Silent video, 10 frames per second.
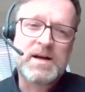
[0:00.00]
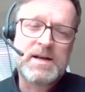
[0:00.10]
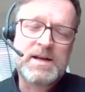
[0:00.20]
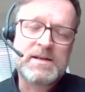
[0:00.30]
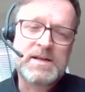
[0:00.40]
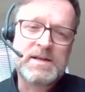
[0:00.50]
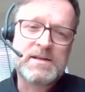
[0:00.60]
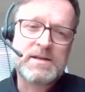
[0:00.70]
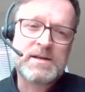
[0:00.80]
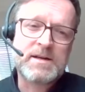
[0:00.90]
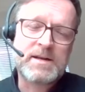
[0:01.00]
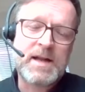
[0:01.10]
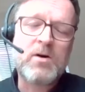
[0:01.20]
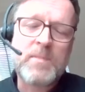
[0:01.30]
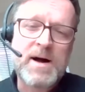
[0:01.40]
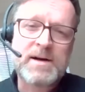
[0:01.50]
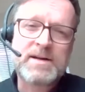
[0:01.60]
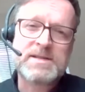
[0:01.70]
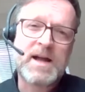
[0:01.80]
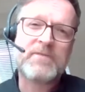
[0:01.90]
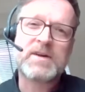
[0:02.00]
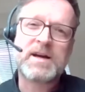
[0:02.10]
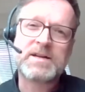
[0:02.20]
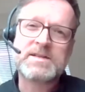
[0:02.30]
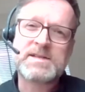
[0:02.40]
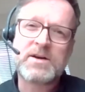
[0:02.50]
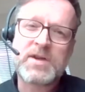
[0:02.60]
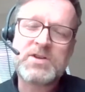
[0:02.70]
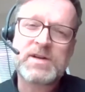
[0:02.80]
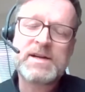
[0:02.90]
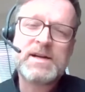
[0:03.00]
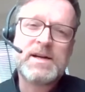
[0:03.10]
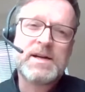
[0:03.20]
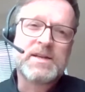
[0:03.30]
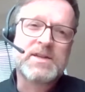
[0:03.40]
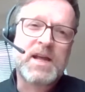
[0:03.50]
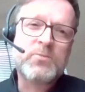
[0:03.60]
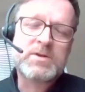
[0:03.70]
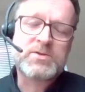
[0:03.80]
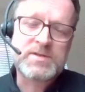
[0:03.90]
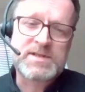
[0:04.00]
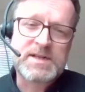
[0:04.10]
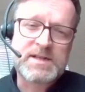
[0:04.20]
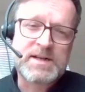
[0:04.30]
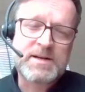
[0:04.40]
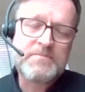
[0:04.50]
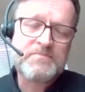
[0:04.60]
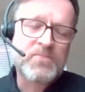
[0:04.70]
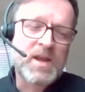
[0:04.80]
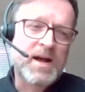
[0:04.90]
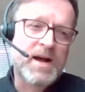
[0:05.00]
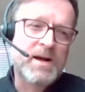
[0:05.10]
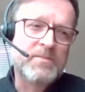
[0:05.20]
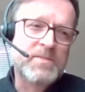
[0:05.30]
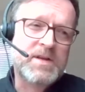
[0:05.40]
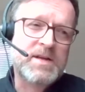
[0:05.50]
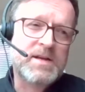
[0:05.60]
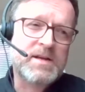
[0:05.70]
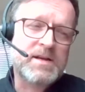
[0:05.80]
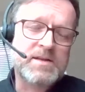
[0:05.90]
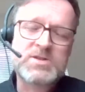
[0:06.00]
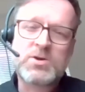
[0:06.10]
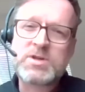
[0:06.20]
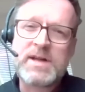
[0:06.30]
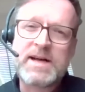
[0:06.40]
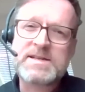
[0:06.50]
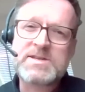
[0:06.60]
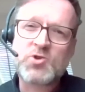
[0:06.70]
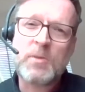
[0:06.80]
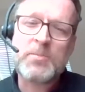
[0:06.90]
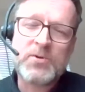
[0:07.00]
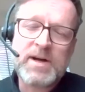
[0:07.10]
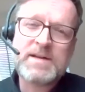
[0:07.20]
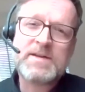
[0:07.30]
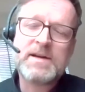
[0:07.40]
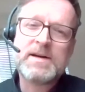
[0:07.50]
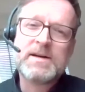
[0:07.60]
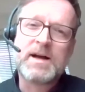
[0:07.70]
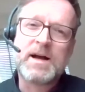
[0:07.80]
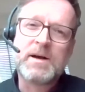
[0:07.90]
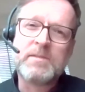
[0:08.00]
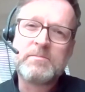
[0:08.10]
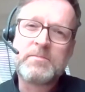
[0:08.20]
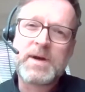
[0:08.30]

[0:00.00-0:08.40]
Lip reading: in our markets in Africa and in South Asia, they will consider the social license to operate in